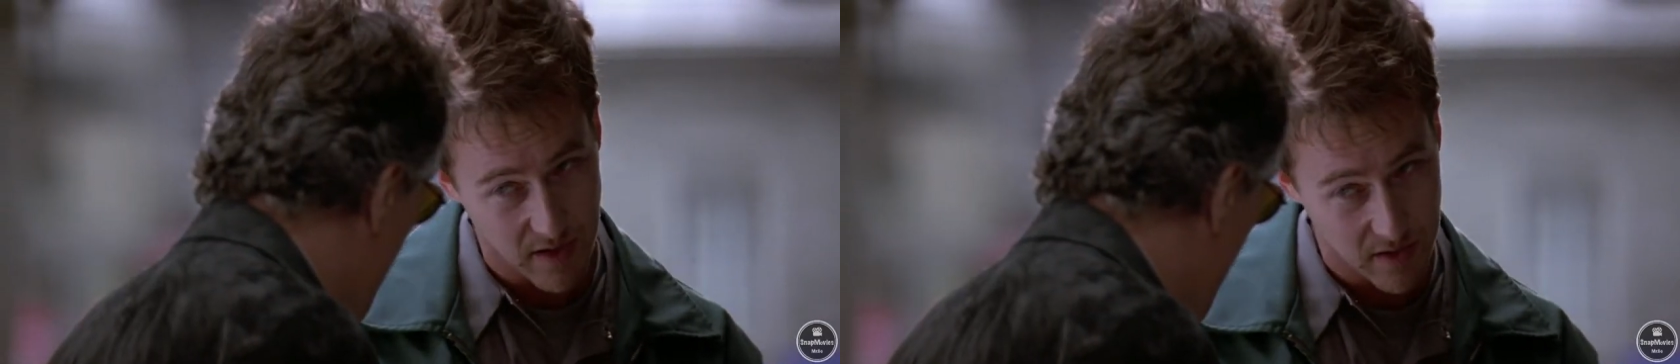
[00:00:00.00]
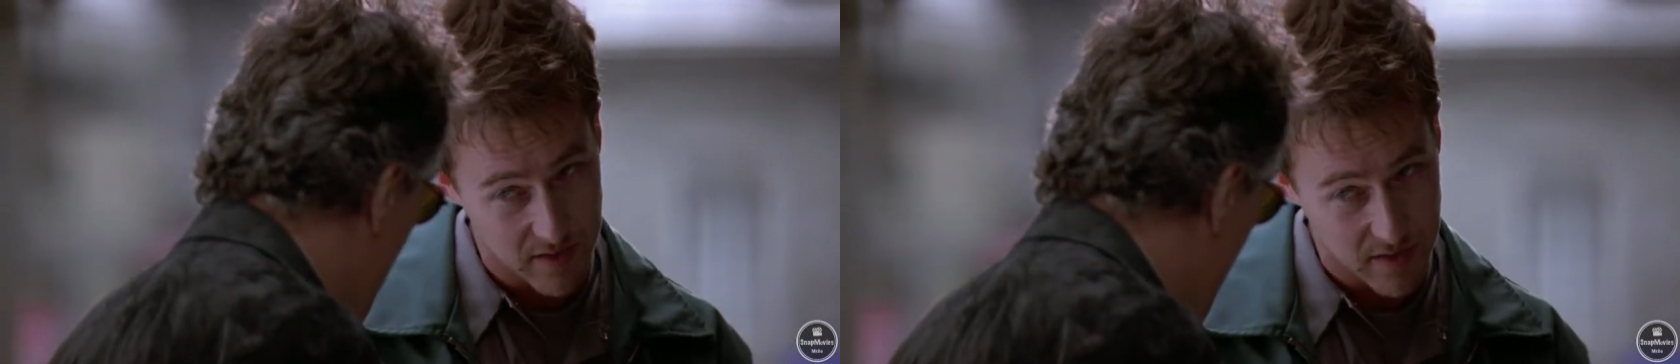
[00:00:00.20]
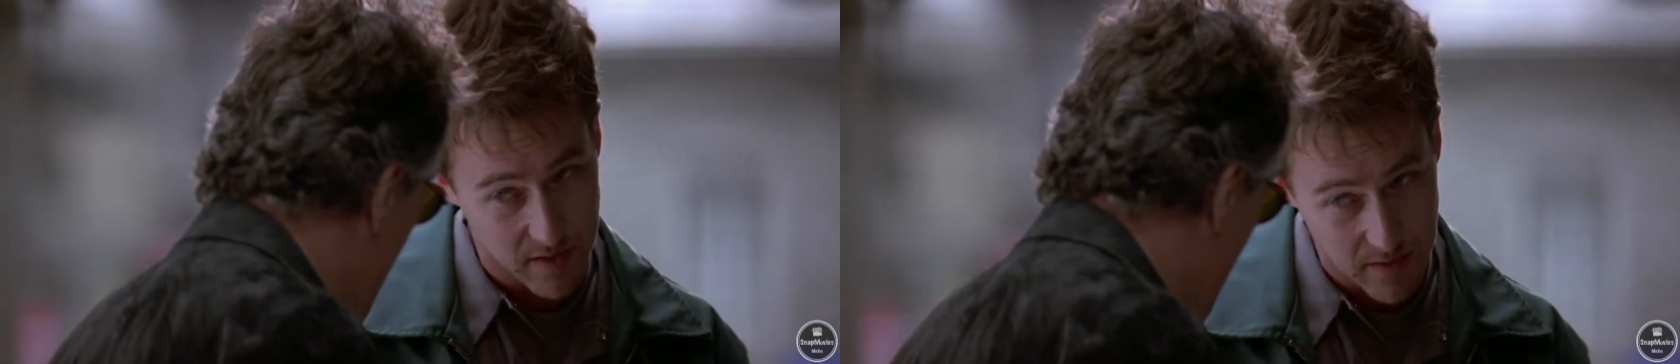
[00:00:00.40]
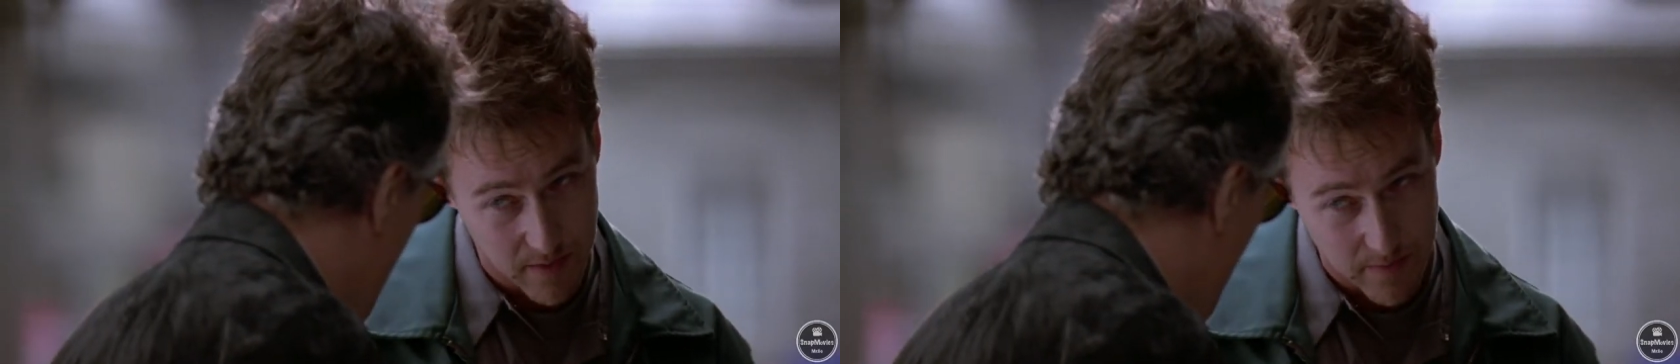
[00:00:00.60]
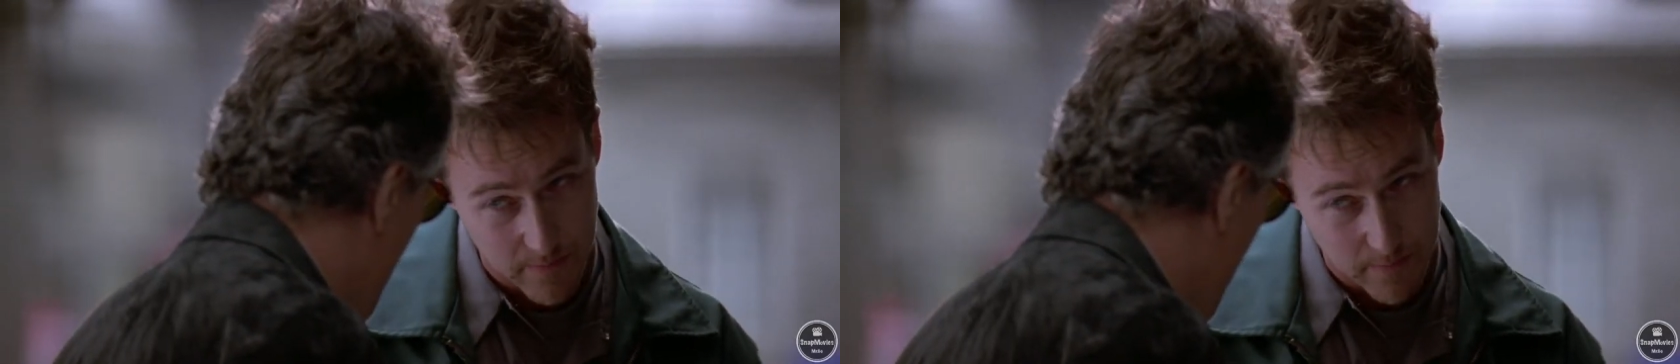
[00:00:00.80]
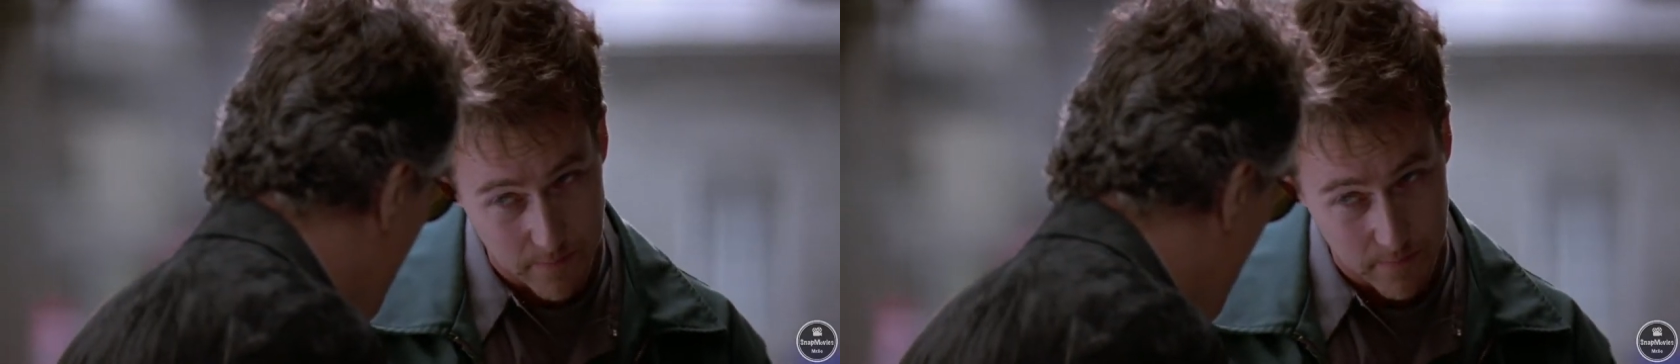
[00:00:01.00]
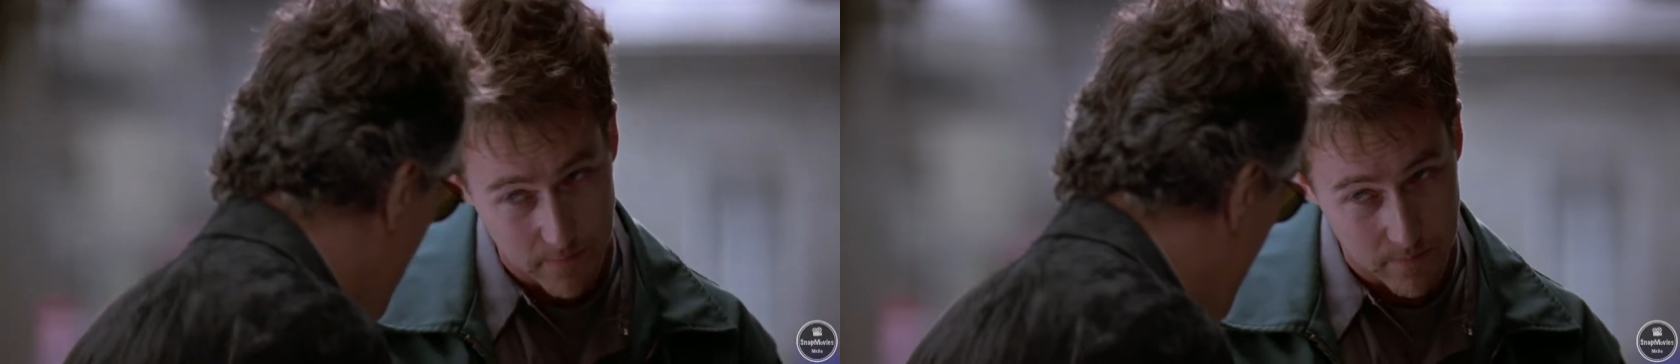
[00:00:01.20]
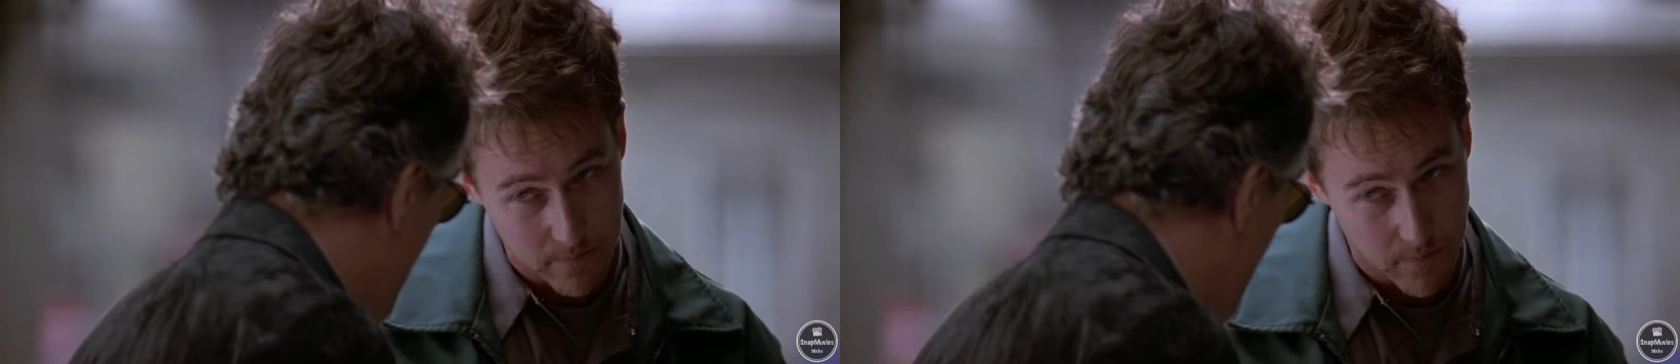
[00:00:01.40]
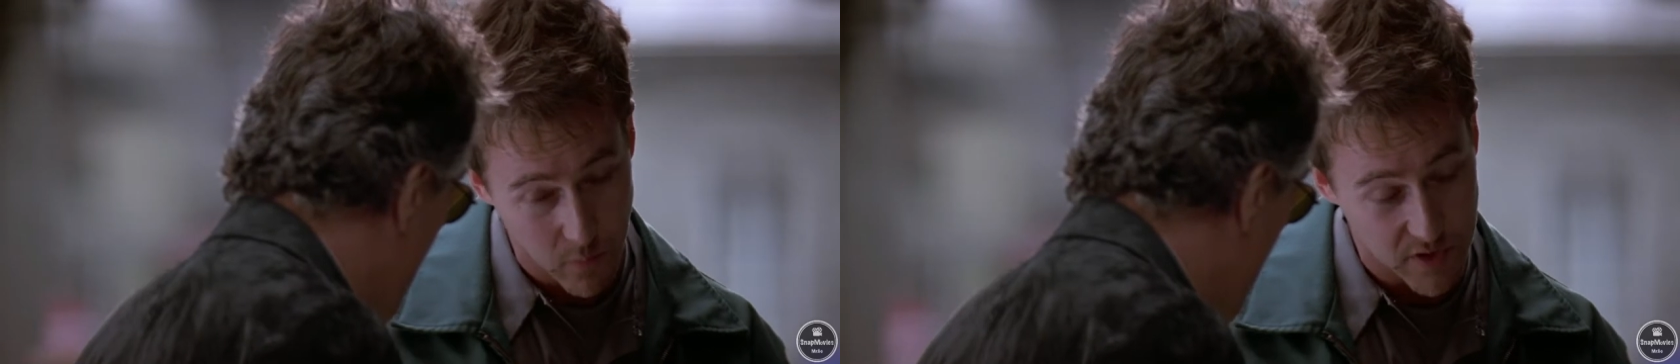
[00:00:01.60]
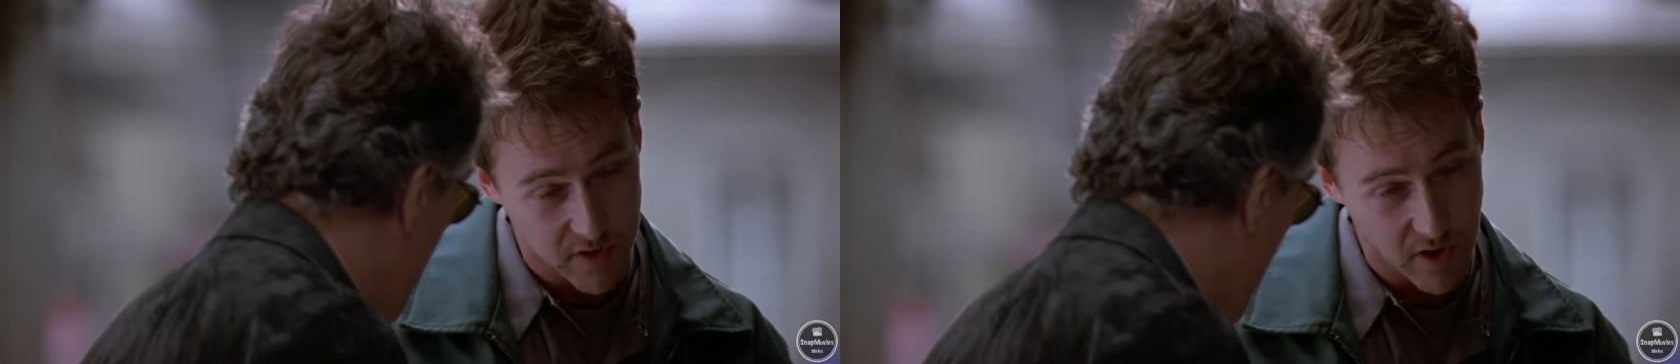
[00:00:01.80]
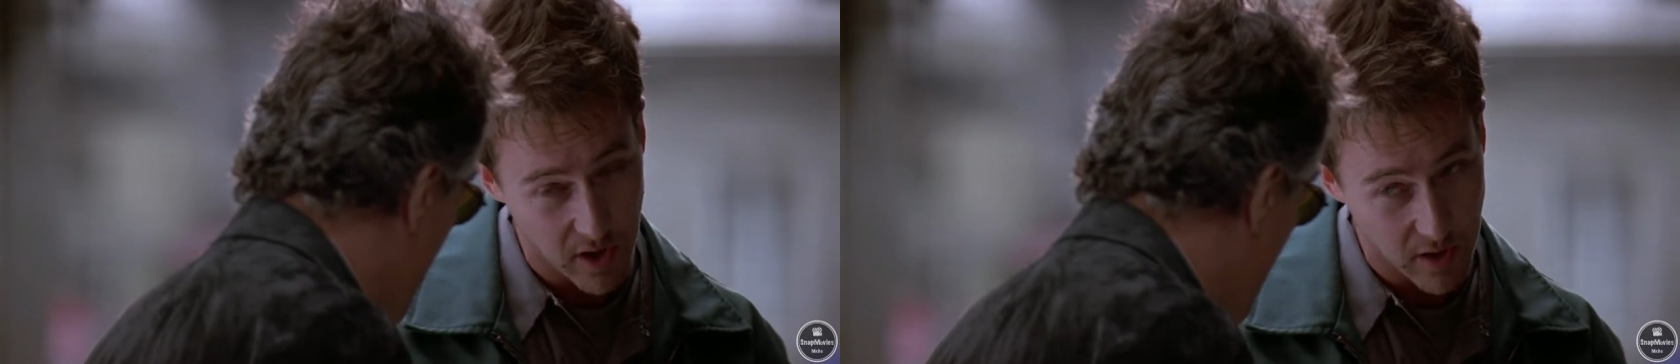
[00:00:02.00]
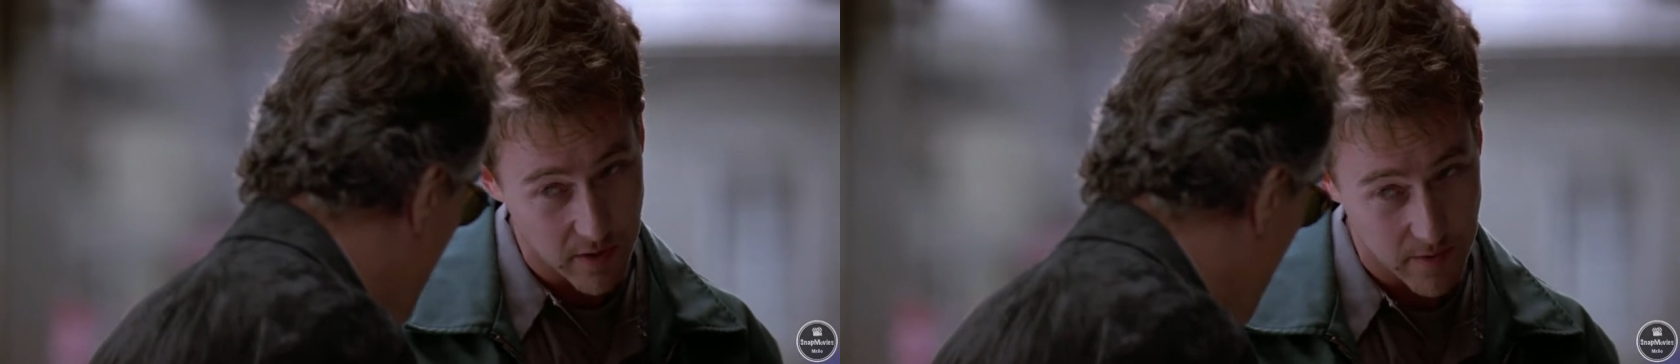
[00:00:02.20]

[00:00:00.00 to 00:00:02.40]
house. We should talk.